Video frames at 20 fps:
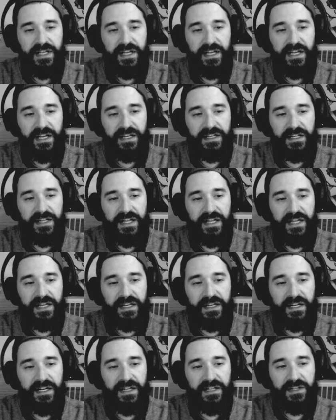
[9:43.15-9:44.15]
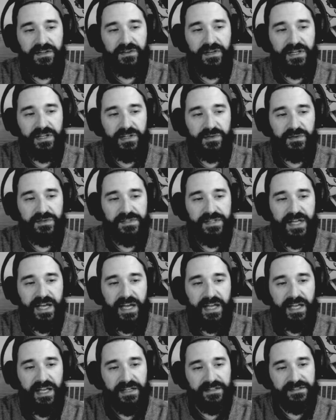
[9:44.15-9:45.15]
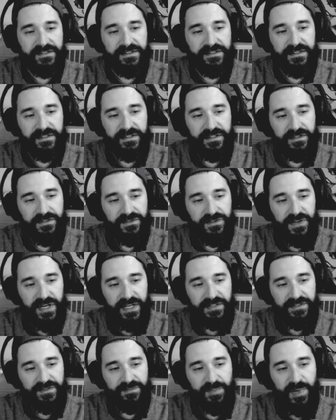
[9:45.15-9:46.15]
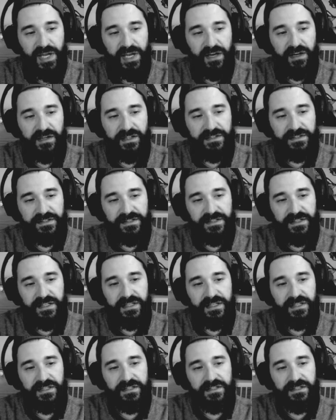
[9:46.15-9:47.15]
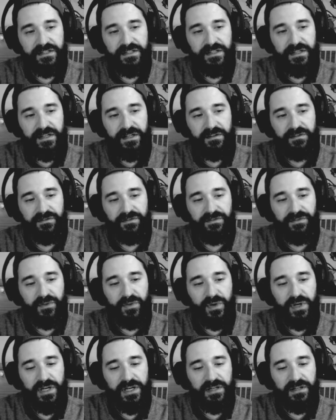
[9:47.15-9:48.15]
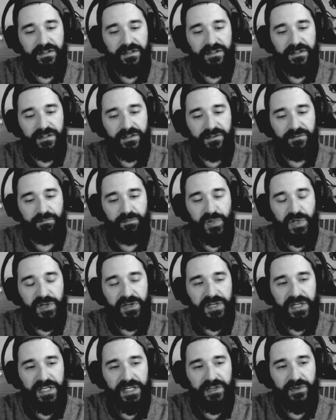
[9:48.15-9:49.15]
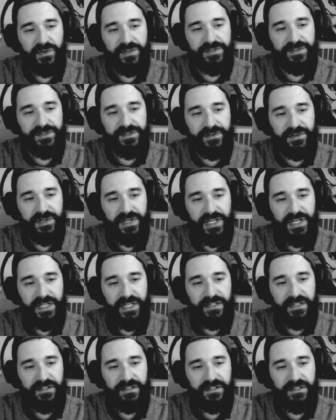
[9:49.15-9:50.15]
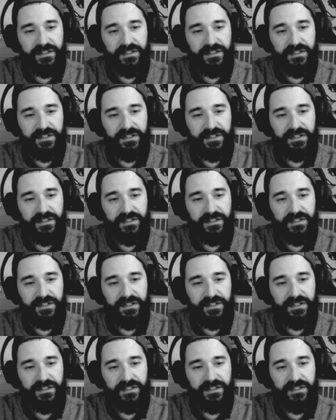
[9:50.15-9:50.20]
and then you can use that as the transparency for burning your screen.